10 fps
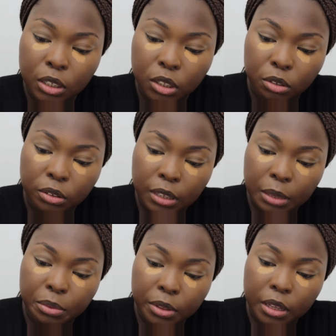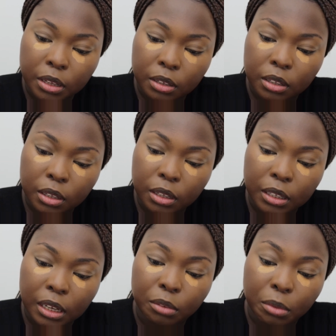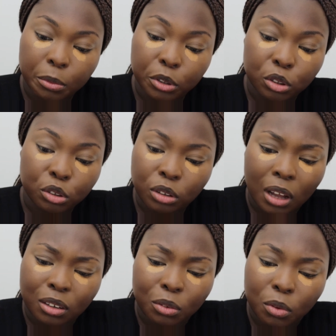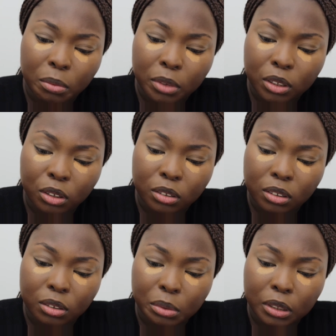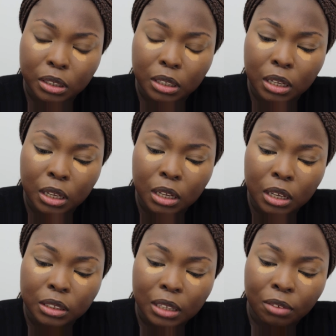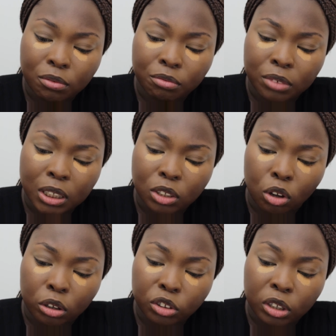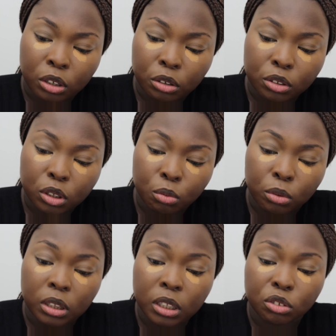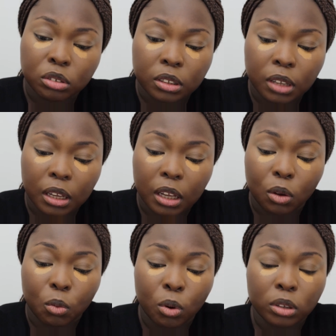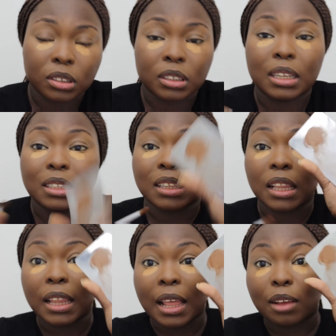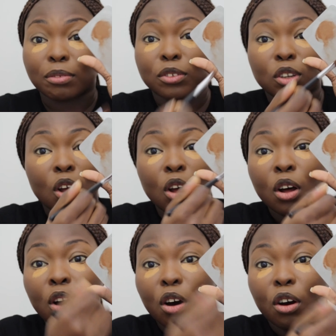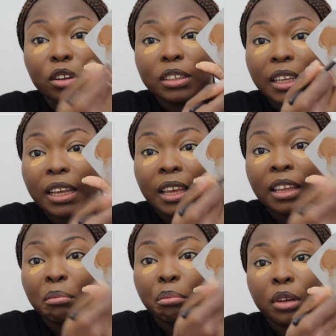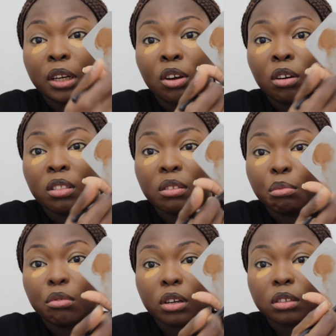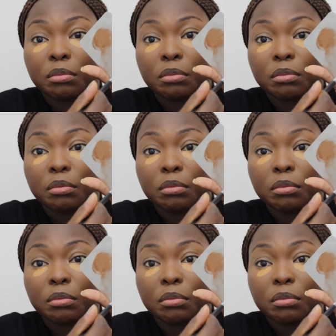So same thing. Again, remember, I don't want my nose to have a really dark shadow. So we're literally taking what is left on here and putting it on the brush.